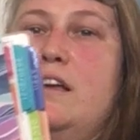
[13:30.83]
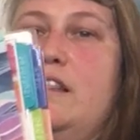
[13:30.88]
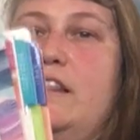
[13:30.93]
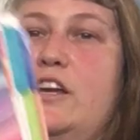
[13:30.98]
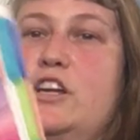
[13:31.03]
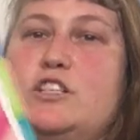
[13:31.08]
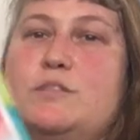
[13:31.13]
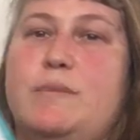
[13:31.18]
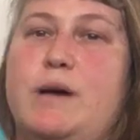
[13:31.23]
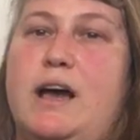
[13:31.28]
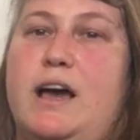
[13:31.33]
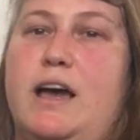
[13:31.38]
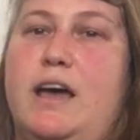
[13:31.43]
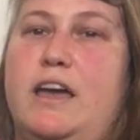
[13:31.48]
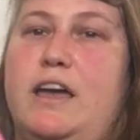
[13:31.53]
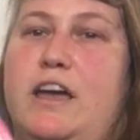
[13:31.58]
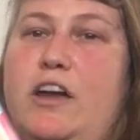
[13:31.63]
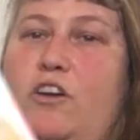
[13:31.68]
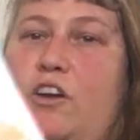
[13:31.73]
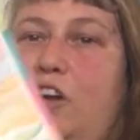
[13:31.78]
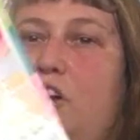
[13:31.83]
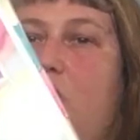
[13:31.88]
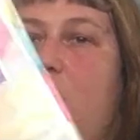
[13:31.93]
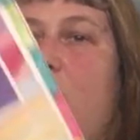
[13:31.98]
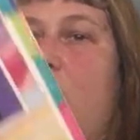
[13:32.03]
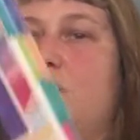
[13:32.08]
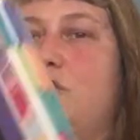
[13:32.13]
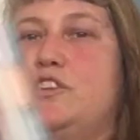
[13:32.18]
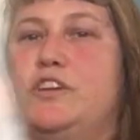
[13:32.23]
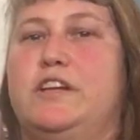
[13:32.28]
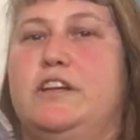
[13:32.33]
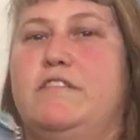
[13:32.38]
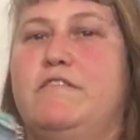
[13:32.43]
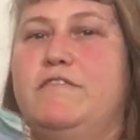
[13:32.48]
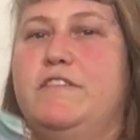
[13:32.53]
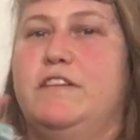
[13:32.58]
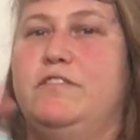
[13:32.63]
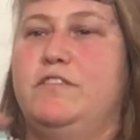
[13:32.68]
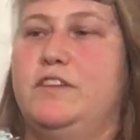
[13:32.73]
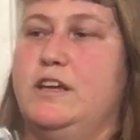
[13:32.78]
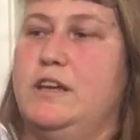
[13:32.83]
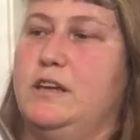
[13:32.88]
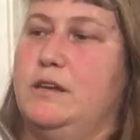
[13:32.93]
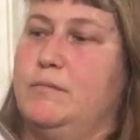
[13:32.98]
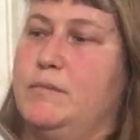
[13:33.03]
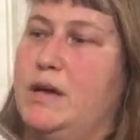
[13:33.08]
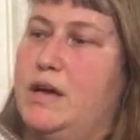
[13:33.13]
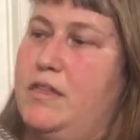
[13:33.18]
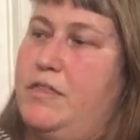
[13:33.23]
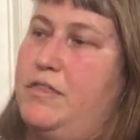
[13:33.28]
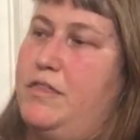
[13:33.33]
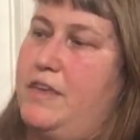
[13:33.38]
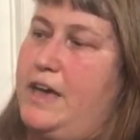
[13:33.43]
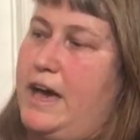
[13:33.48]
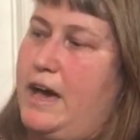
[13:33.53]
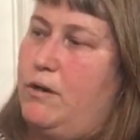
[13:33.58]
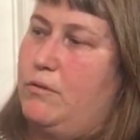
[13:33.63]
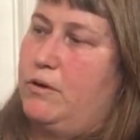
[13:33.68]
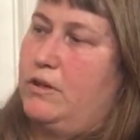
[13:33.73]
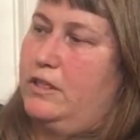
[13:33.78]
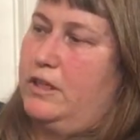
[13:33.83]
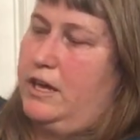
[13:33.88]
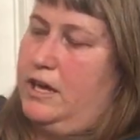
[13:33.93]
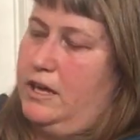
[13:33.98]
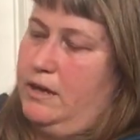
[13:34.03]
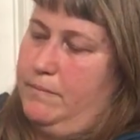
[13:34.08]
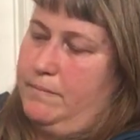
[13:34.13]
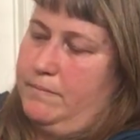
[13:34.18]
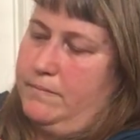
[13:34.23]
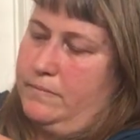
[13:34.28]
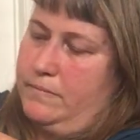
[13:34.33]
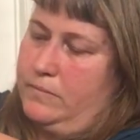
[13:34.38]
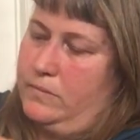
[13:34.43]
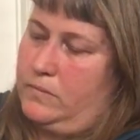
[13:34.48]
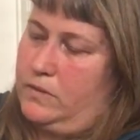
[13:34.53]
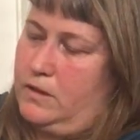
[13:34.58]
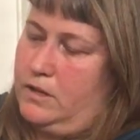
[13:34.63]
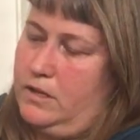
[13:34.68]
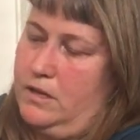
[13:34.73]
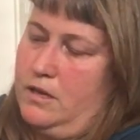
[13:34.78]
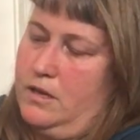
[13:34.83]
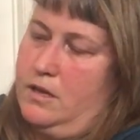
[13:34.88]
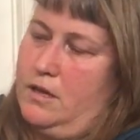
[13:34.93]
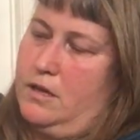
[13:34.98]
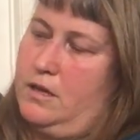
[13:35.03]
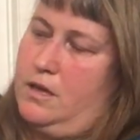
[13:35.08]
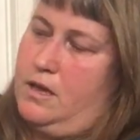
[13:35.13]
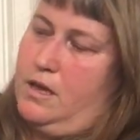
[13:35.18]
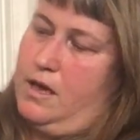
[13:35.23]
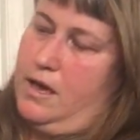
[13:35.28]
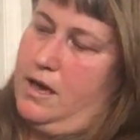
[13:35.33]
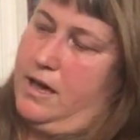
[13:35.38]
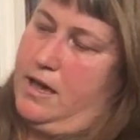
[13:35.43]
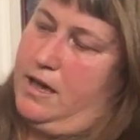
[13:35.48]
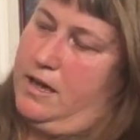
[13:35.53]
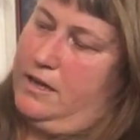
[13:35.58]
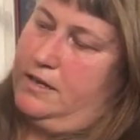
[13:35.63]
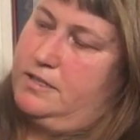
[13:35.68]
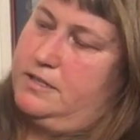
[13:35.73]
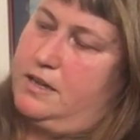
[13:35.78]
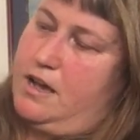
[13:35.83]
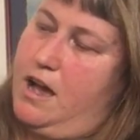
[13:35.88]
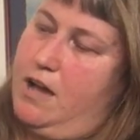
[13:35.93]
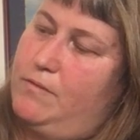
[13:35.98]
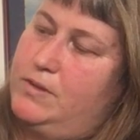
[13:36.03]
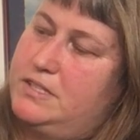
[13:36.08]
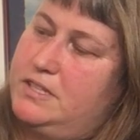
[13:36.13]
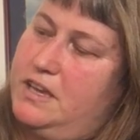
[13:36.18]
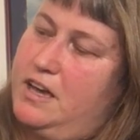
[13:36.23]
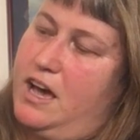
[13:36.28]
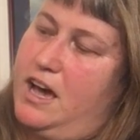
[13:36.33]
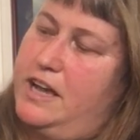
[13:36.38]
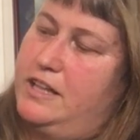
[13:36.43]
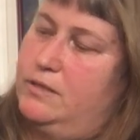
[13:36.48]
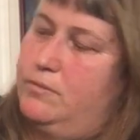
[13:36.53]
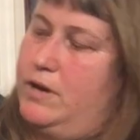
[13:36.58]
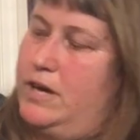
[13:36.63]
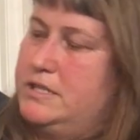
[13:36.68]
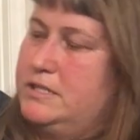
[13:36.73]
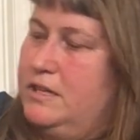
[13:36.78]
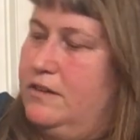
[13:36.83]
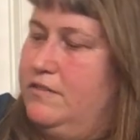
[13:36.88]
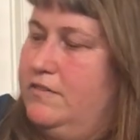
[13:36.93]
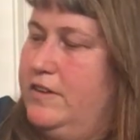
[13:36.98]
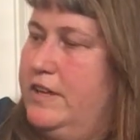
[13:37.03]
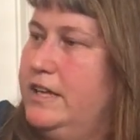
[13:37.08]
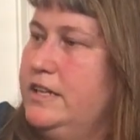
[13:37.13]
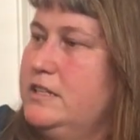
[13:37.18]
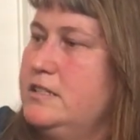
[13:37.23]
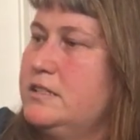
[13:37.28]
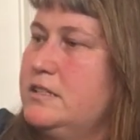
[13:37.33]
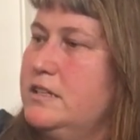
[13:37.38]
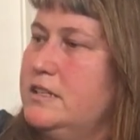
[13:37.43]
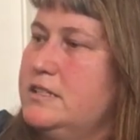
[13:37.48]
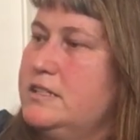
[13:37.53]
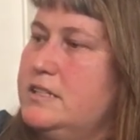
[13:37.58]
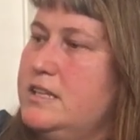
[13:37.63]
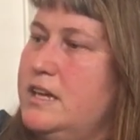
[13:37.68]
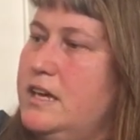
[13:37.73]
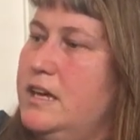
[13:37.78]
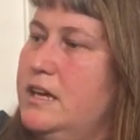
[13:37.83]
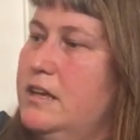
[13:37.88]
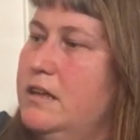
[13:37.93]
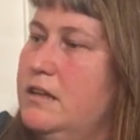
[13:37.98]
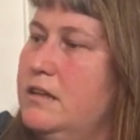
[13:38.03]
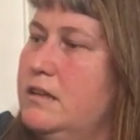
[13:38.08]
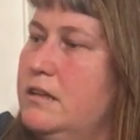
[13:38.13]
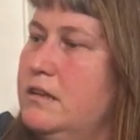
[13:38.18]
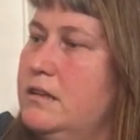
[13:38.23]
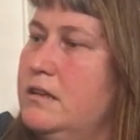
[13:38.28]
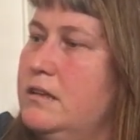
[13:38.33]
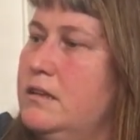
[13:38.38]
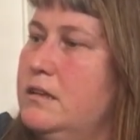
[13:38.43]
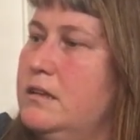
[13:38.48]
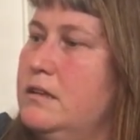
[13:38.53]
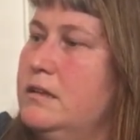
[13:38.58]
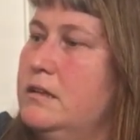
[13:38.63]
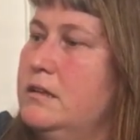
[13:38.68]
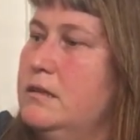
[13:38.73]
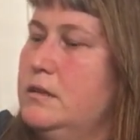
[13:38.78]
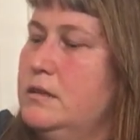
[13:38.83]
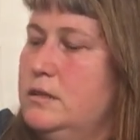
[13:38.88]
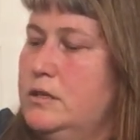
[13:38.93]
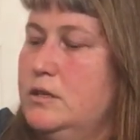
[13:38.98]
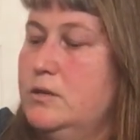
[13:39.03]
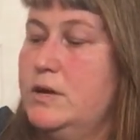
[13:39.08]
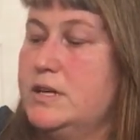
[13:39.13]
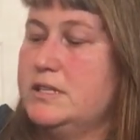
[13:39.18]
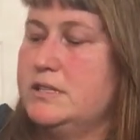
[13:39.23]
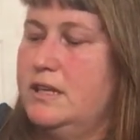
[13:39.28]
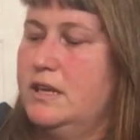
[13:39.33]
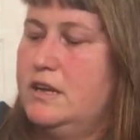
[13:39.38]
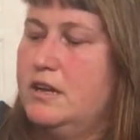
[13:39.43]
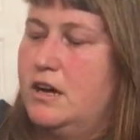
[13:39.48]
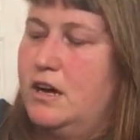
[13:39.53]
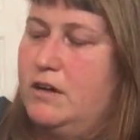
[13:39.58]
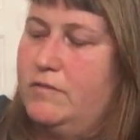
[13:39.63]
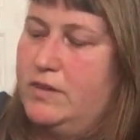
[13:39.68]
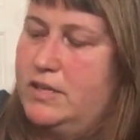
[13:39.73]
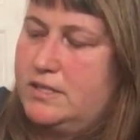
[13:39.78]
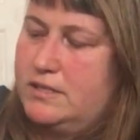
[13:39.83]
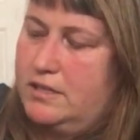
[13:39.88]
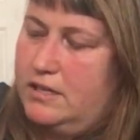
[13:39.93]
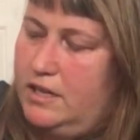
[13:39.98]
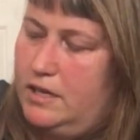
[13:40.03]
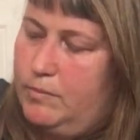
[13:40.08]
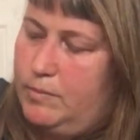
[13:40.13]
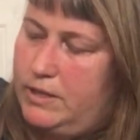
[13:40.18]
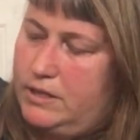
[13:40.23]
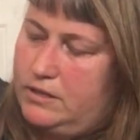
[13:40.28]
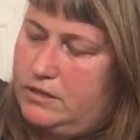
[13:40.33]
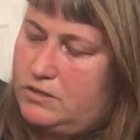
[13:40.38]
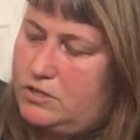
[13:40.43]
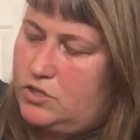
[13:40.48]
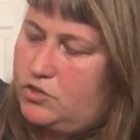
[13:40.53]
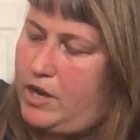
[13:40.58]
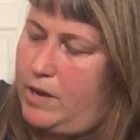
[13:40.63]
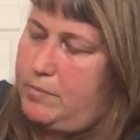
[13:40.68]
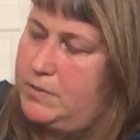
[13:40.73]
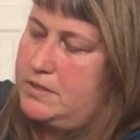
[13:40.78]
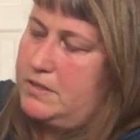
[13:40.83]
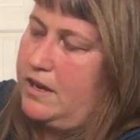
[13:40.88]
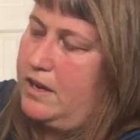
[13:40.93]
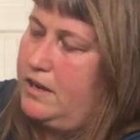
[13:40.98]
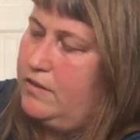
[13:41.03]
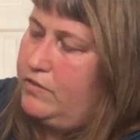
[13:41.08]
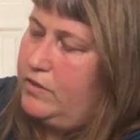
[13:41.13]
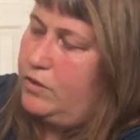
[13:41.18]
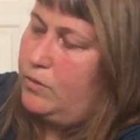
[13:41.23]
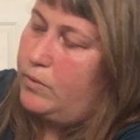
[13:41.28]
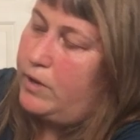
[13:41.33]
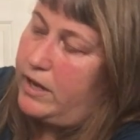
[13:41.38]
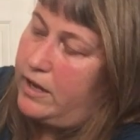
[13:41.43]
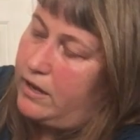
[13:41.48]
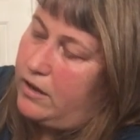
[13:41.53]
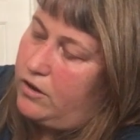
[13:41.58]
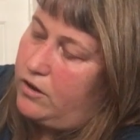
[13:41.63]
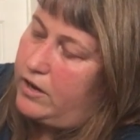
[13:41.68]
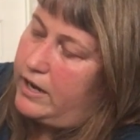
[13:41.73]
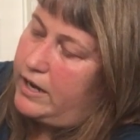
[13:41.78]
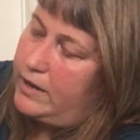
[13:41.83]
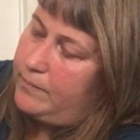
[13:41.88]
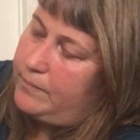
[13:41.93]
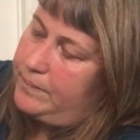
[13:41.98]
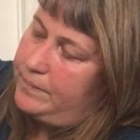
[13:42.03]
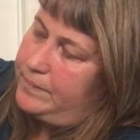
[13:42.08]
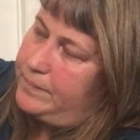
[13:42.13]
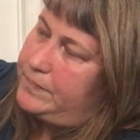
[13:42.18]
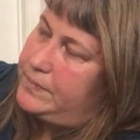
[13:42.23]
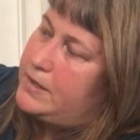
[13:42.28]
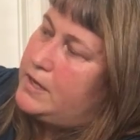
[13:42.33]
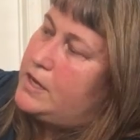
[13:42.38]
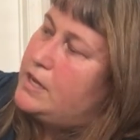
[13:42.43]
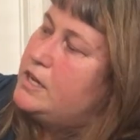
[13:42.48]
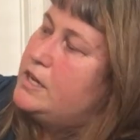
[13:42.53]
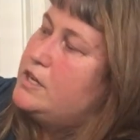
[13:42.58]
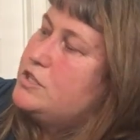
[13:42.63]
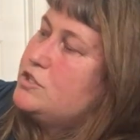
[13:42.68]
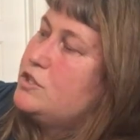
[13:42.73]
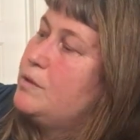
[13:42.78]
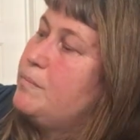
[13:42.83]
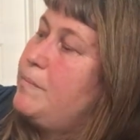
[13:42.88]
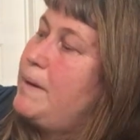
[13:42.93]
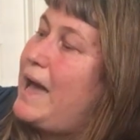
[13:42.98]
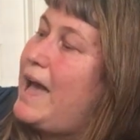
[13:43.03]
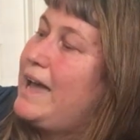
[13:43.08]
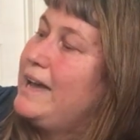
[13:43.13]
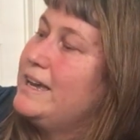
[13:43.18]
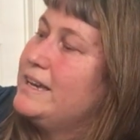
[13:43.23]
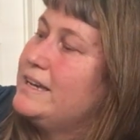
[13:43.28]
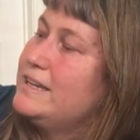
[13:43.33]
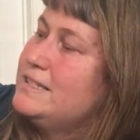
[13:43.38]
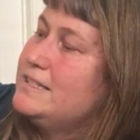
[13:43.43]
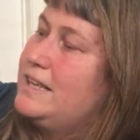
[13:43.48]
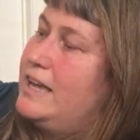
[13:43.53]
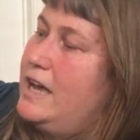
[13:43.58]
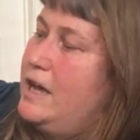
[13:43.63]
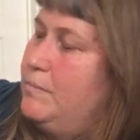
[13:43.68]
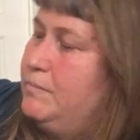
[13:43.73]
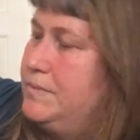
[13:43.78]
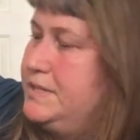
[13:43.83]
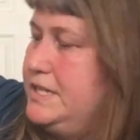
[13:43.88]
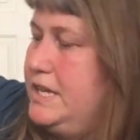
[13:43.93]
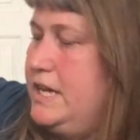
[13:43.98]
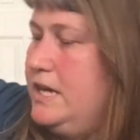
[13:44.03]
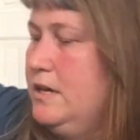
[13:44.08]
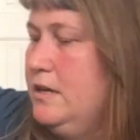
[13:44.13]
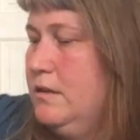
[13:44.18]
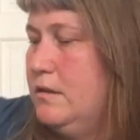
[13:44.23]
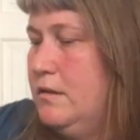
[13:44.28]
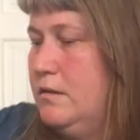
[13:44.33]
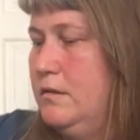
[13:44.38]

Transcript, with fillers: there's my Erin Condren fifteen month hourly, and obviously height-wise it fits. Let's see, oh, I said obviously, but the strap is kind of in the way. All right, so the bag is empty.